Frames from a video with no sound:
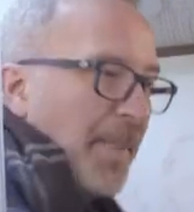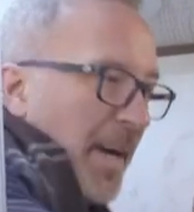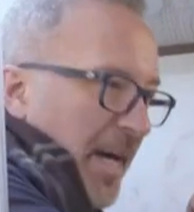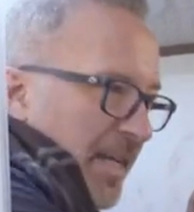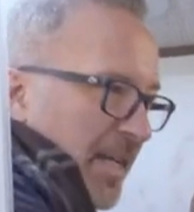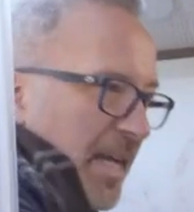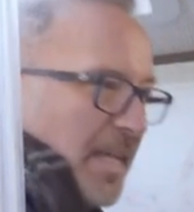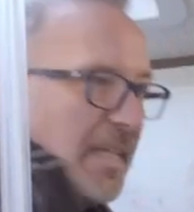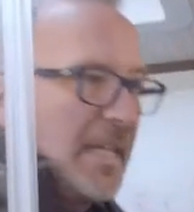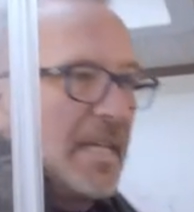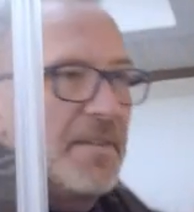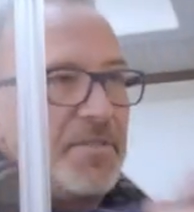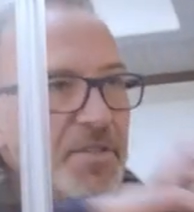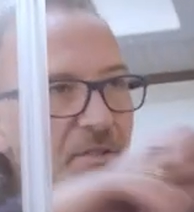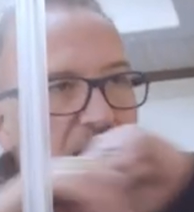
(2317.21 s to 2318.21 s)
but it
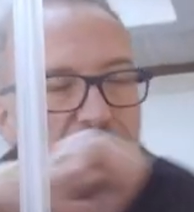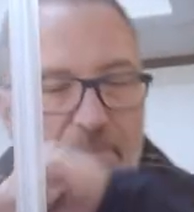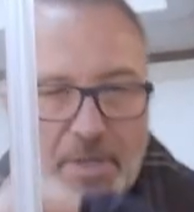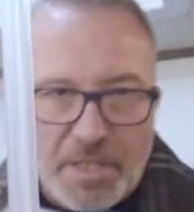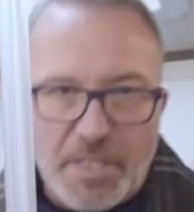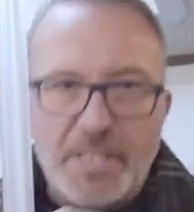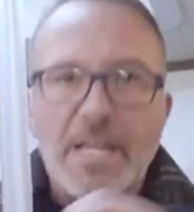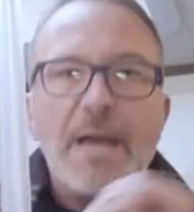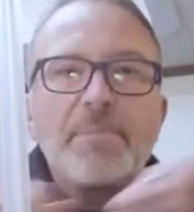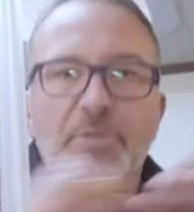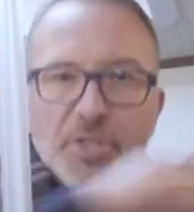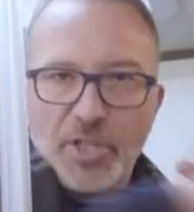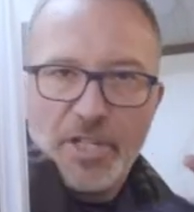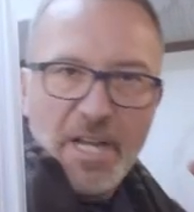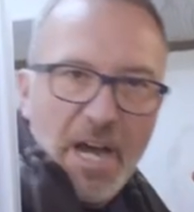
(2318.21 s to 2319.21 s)
gives you the
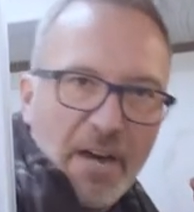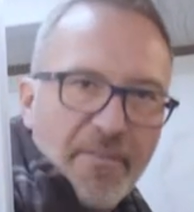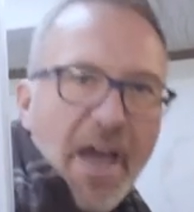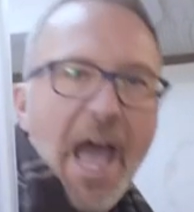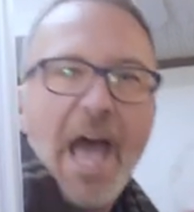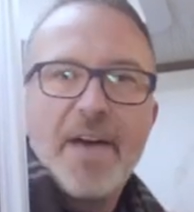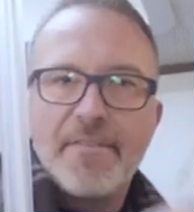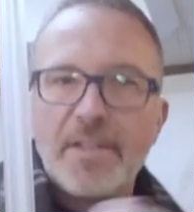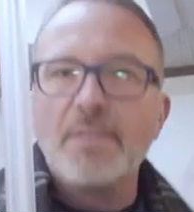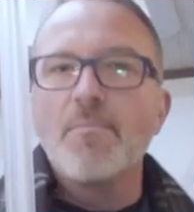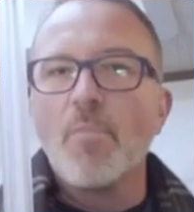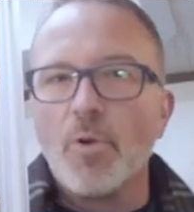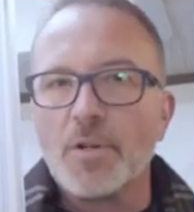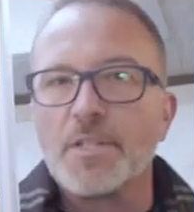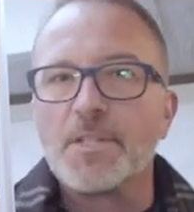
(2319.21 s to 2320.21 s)
perception of having
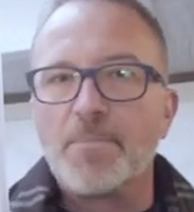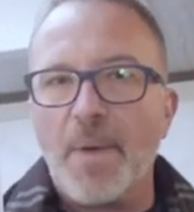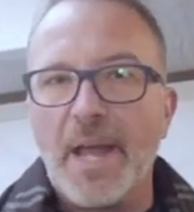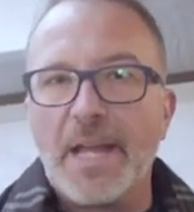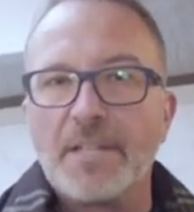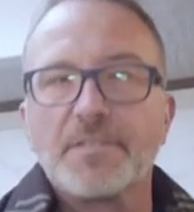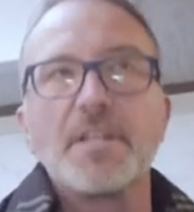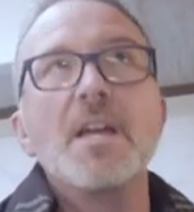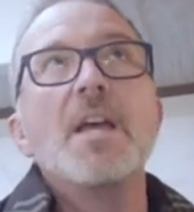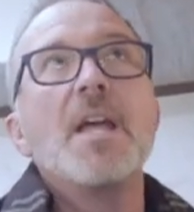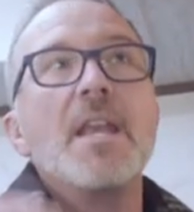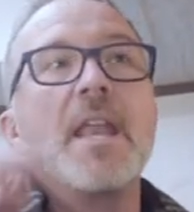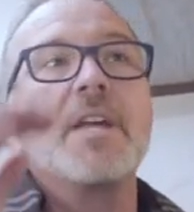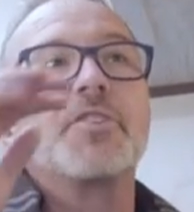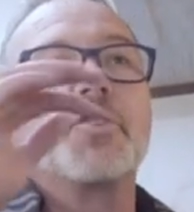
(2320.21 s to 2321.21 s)
more space.
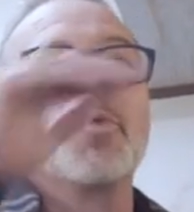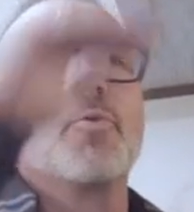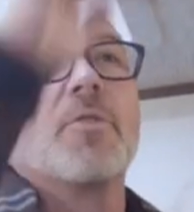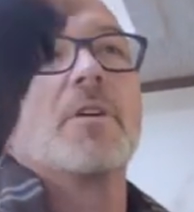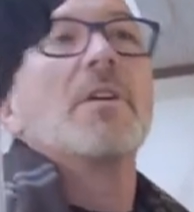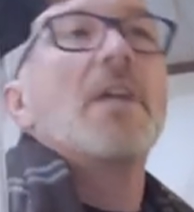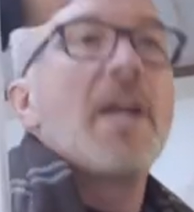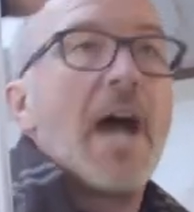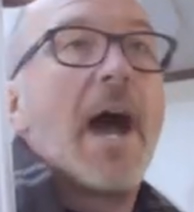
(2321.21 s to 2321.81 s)
Now, sure,